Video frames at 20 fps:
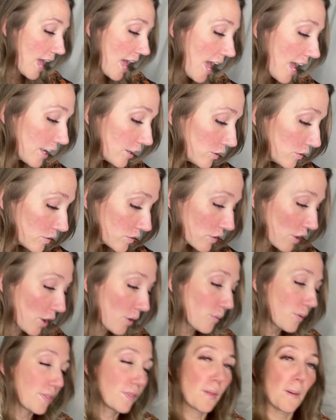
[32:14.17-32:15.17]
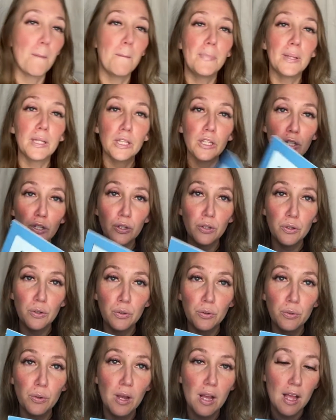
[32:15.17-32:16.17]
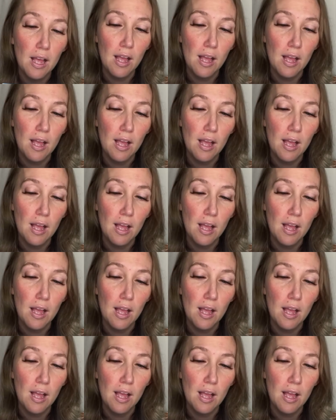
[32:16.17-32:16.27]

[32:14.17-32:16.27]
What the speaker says: And you start with the blue